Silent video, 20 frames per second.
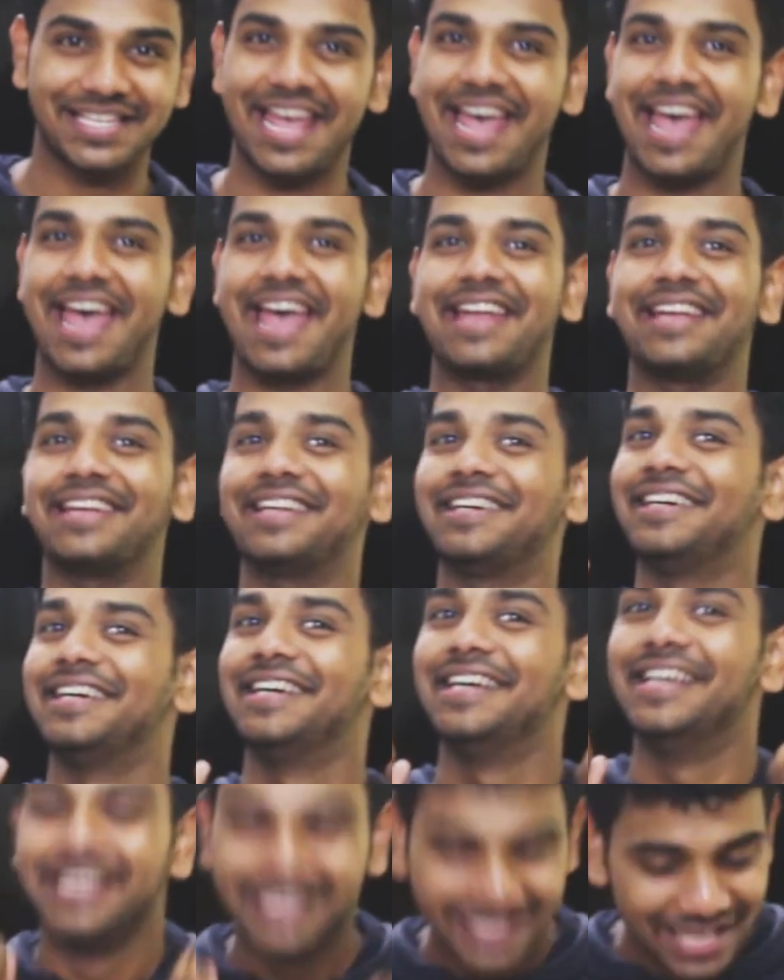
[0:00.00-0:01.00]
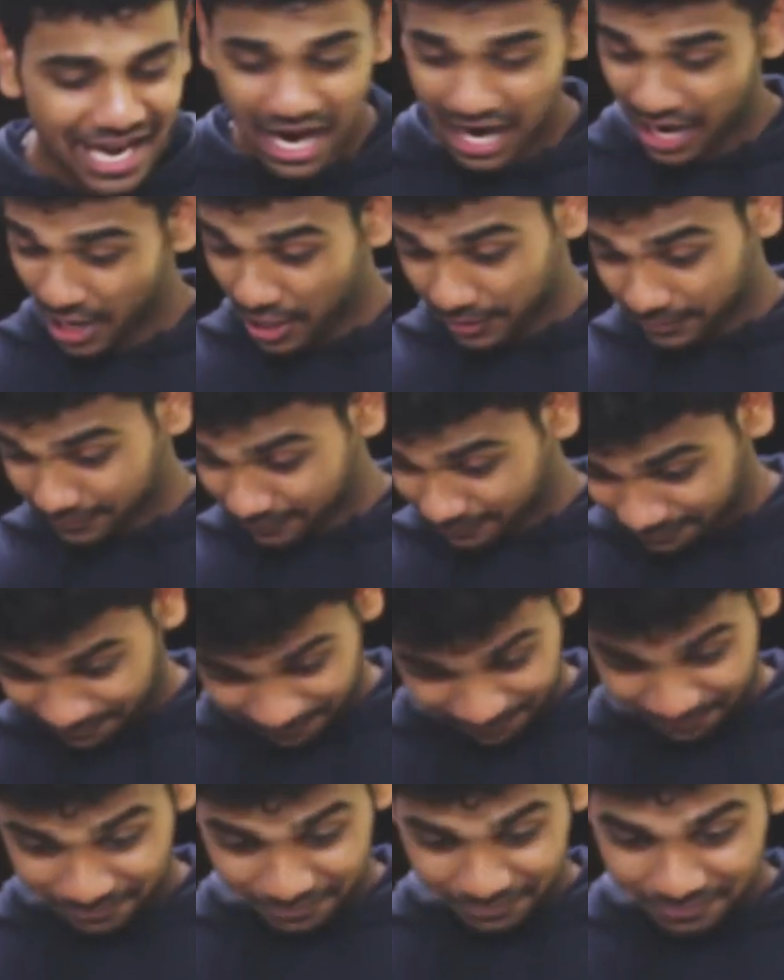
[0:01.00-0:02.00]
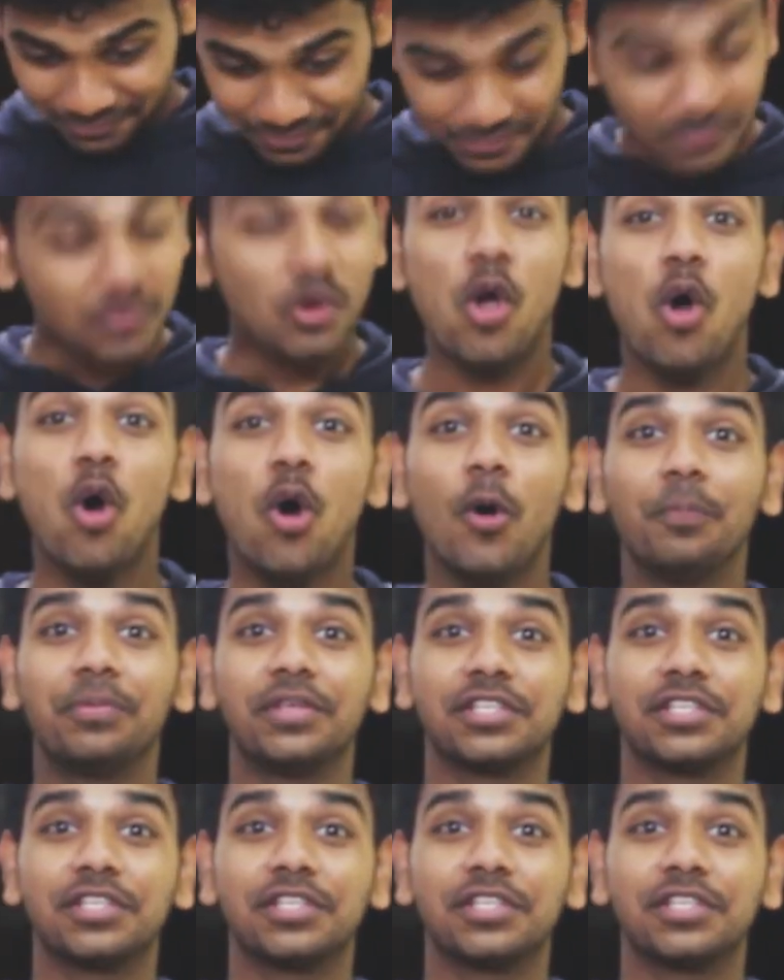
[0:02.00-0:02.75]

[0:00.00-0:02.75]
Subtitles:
And yeah, hope